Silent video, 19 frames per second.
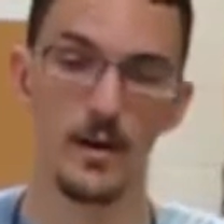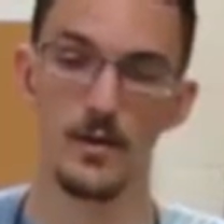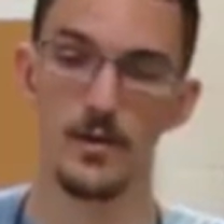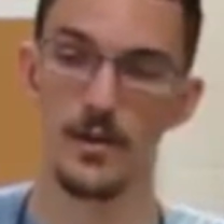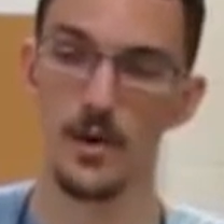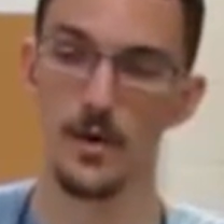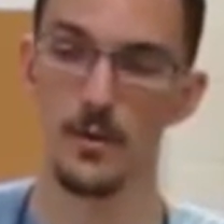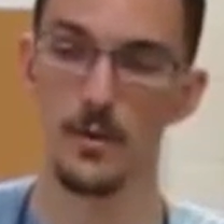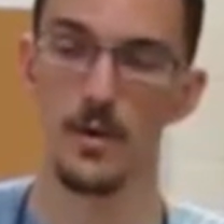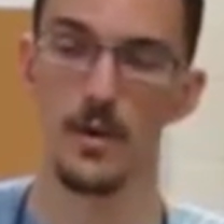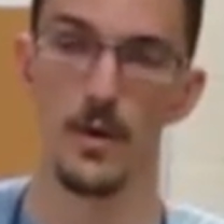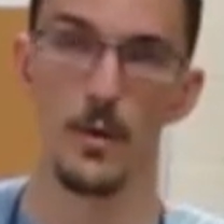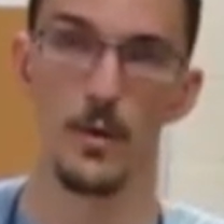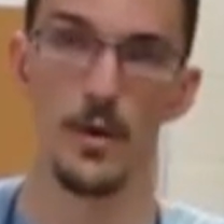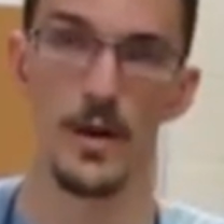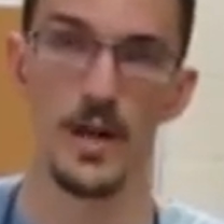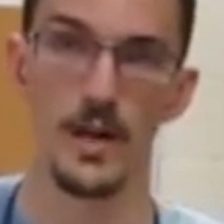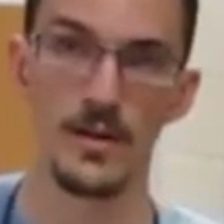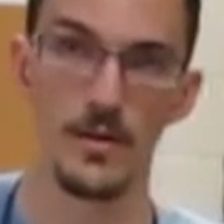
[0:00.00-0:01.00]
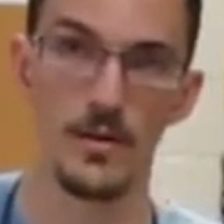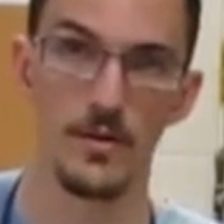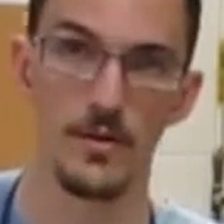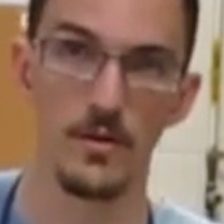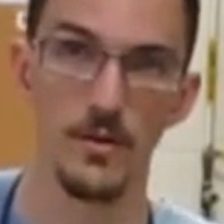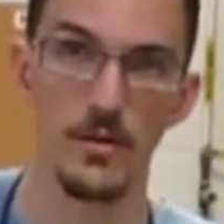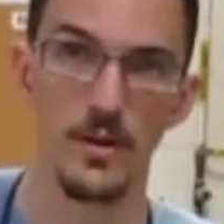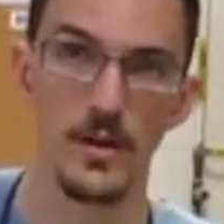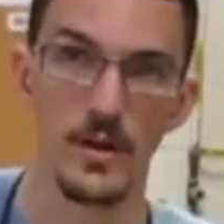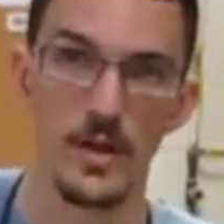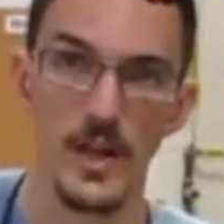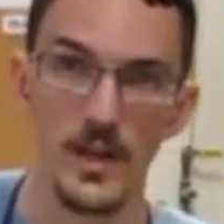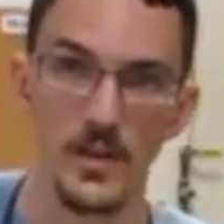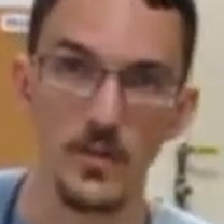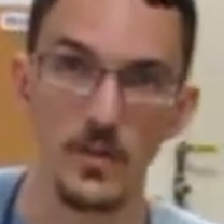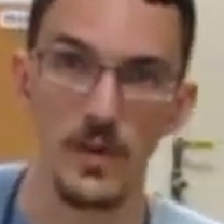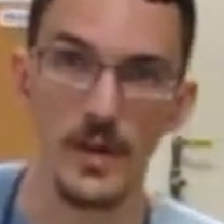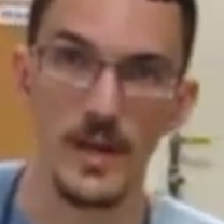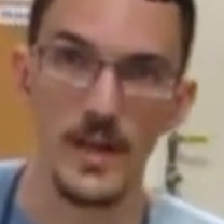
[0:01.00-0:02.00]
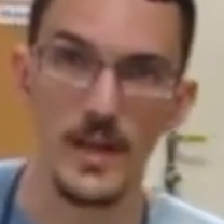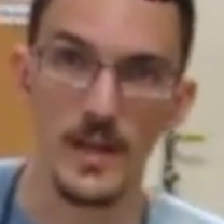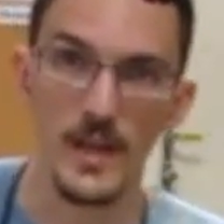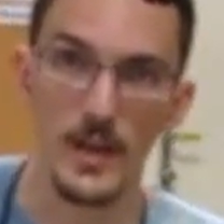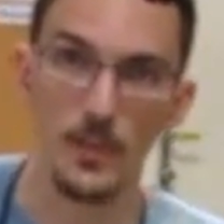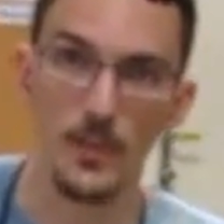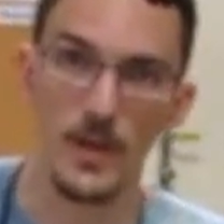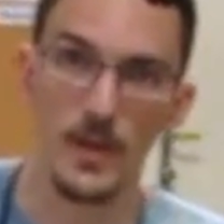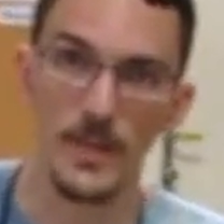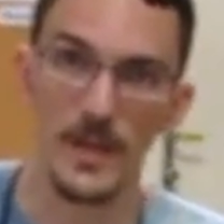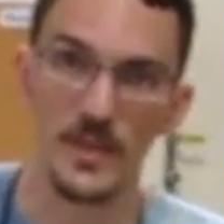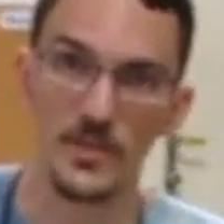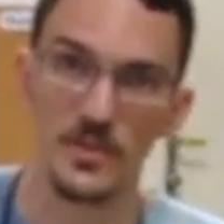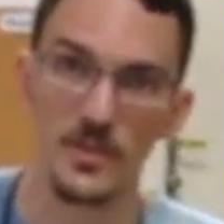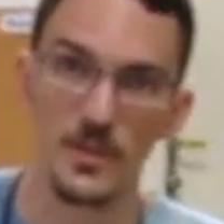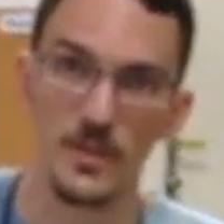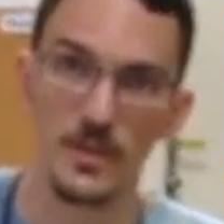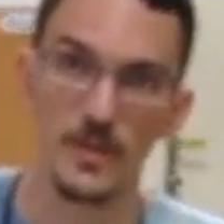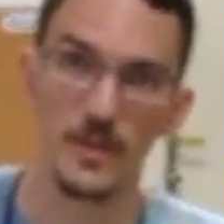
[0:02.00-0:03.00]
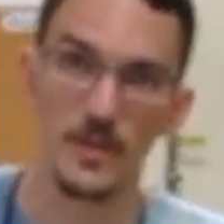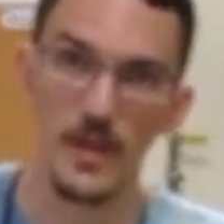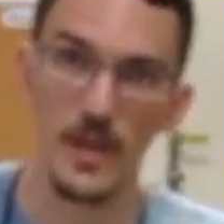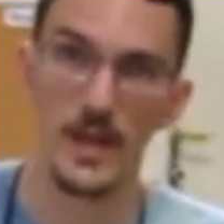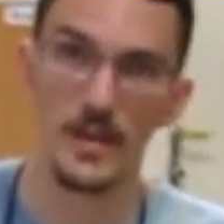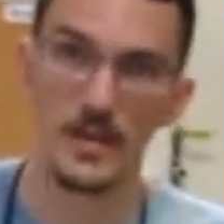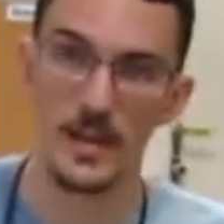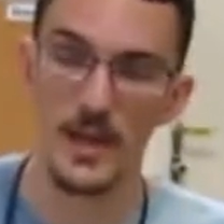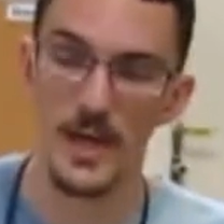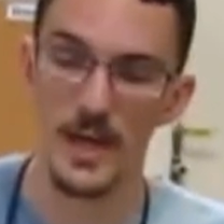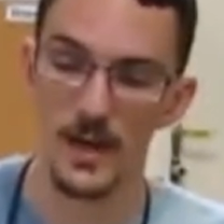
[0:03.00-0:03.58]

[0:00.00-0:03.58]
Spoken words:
So when I screw the next one in, I want to make sure that